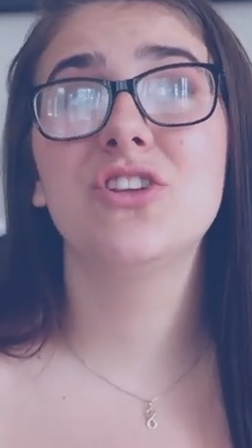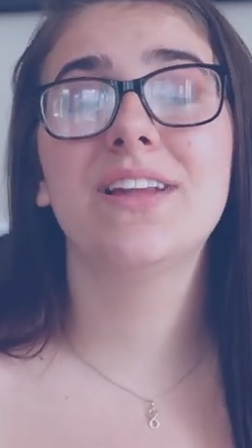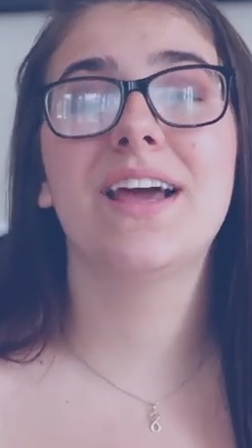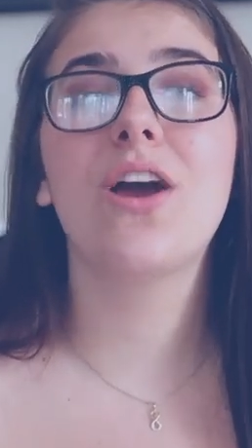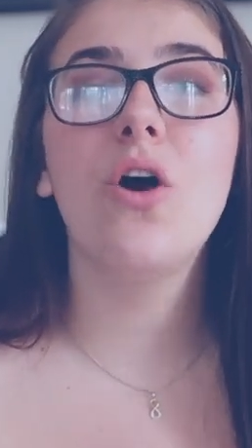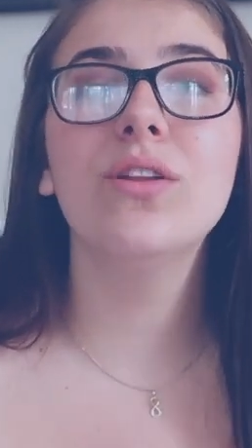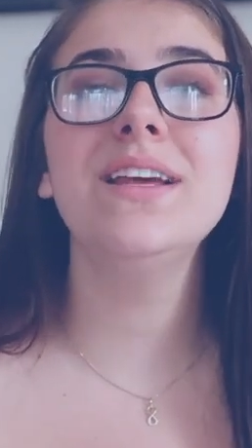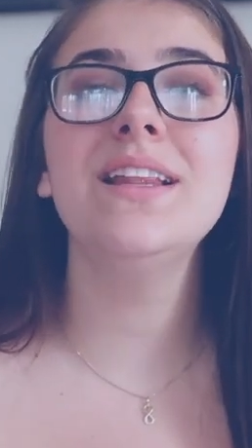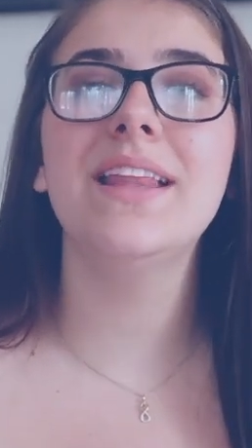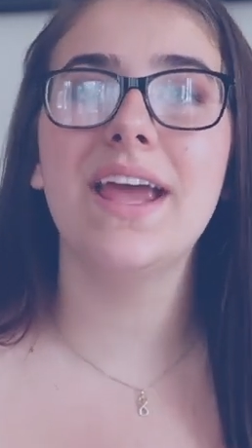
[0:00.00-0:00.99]
like
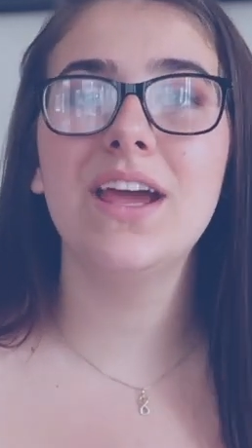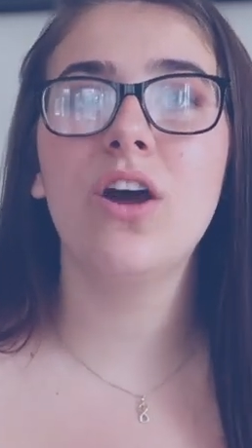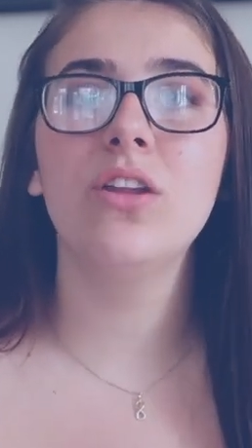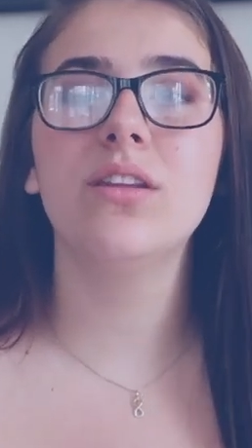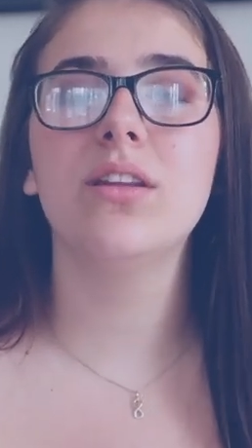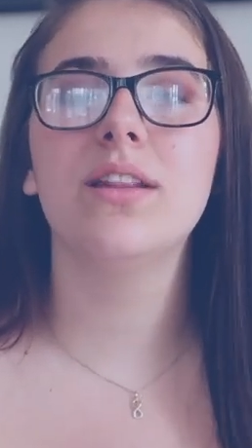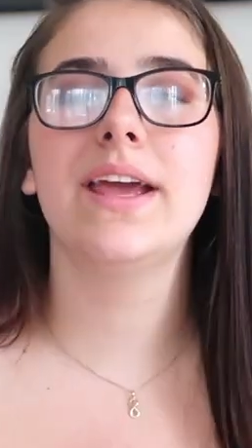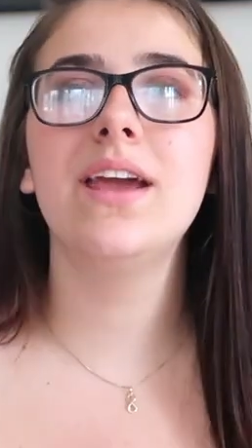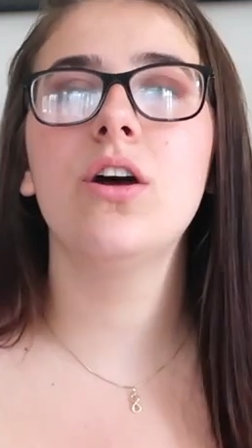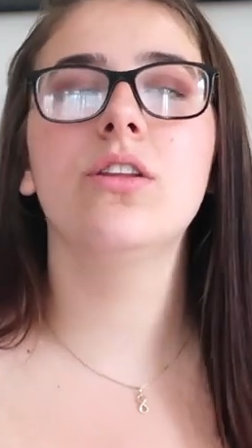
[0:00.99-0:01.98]
only lay on
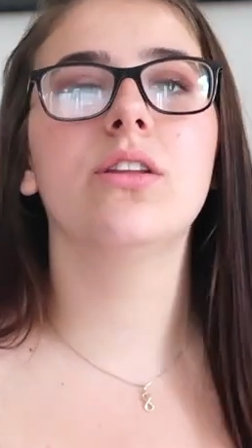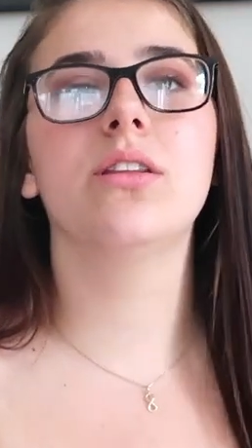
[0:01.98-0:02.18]
laying on